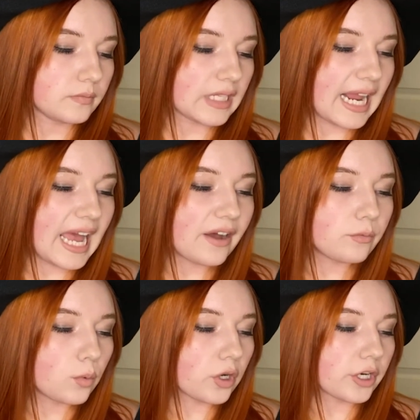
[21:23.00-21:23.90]
have
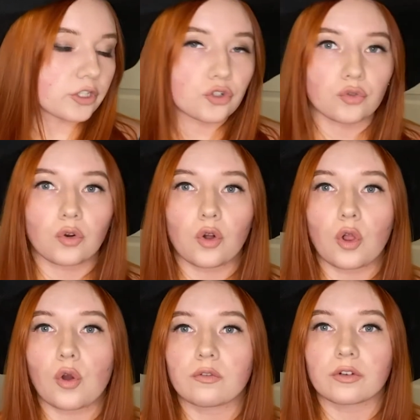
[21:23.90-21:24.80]
more control
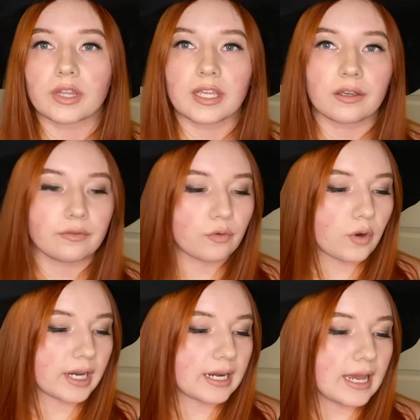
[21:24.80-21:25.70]
over the
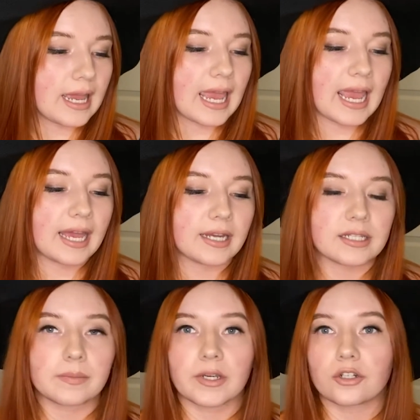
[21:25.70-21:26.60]
void and
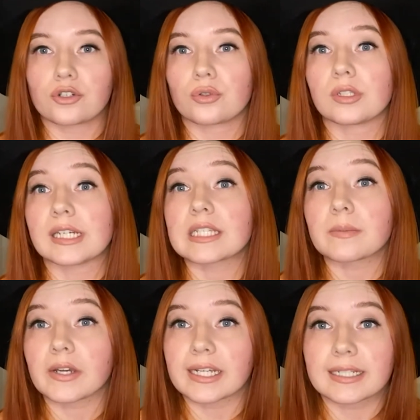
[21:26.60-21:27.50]
spiritual
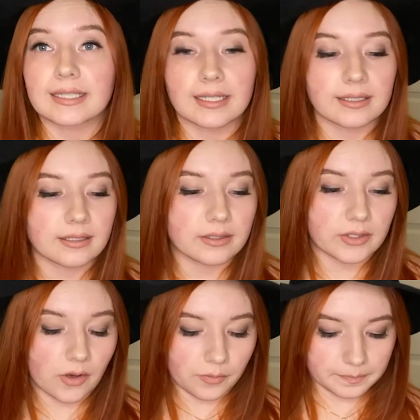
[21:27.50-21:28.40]
experiences.
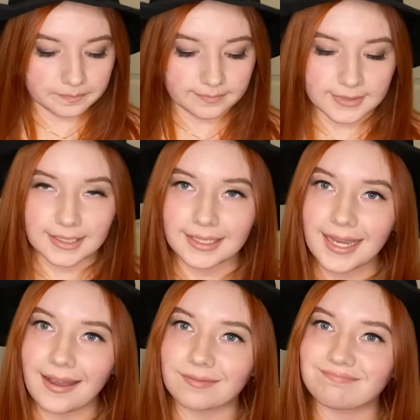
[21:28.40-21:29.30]
So
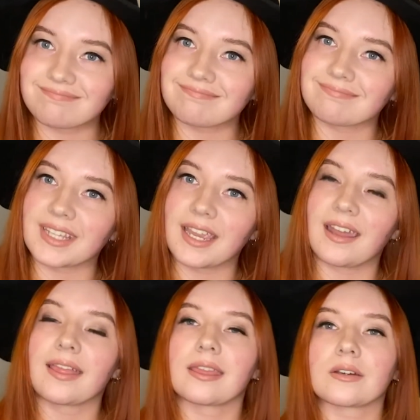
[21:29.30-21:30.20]
yeah.
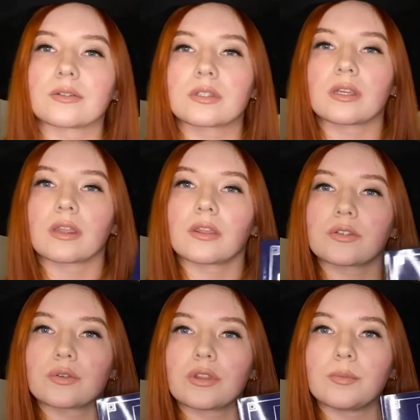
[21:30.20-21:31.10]

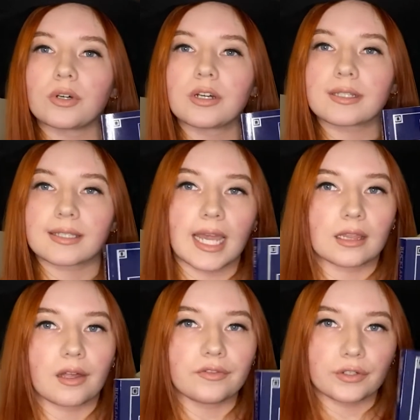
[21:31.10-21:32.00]
Those are the books. I
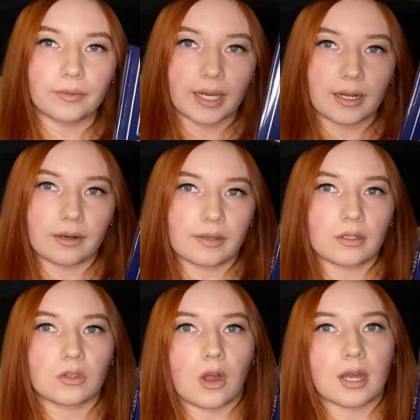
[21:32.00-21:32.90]
love to read. I read a
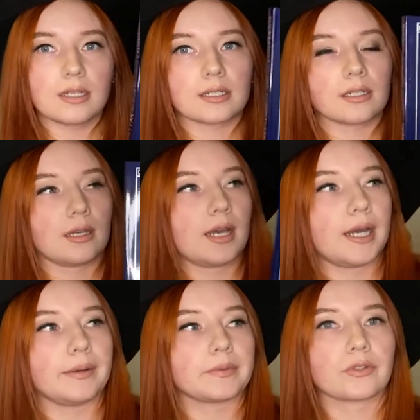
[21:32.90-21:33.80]
lot.
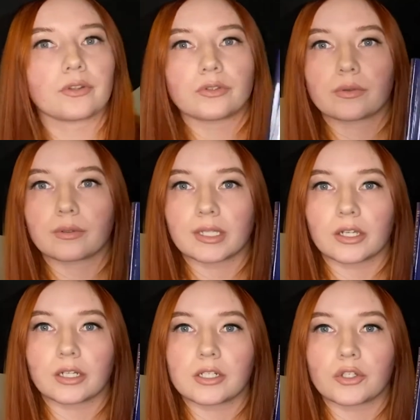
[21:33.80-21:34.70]
So those were really
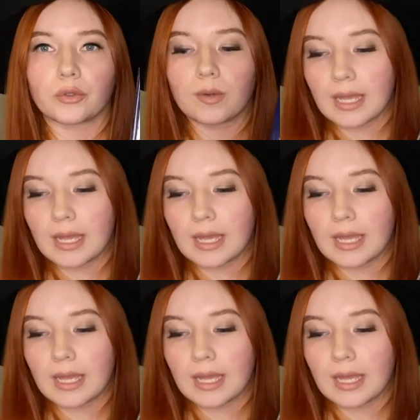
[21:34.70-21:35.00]
good to